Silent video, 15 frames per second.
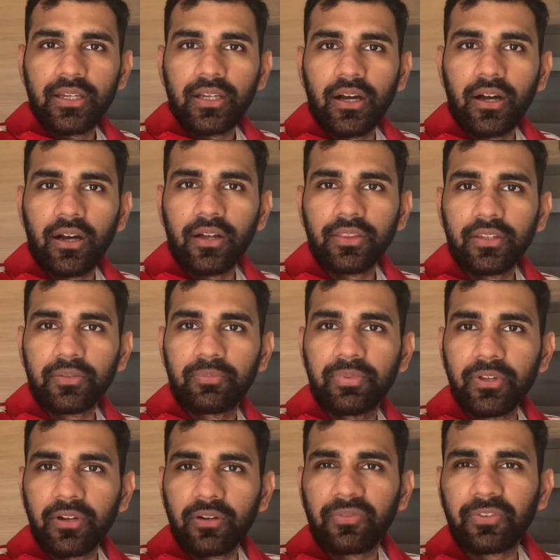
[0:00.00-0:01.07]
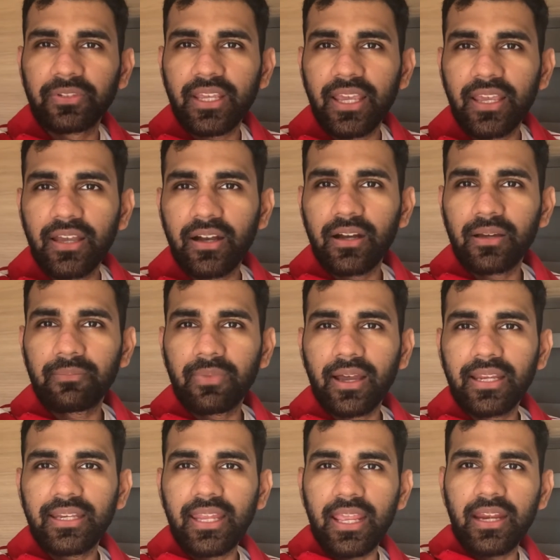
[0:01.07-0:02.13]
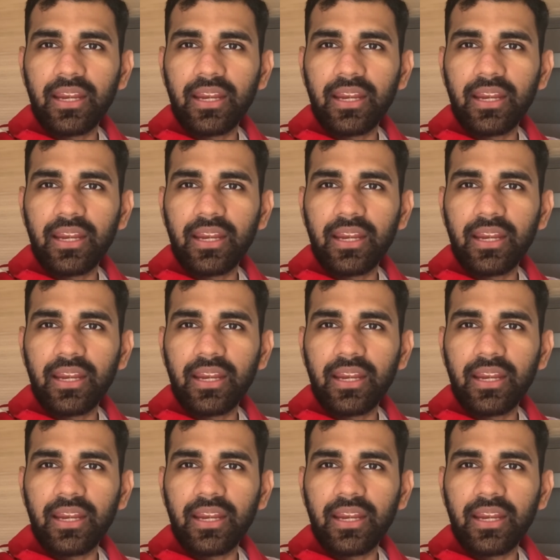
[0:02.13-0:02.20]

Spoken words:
on this beautiful day on my day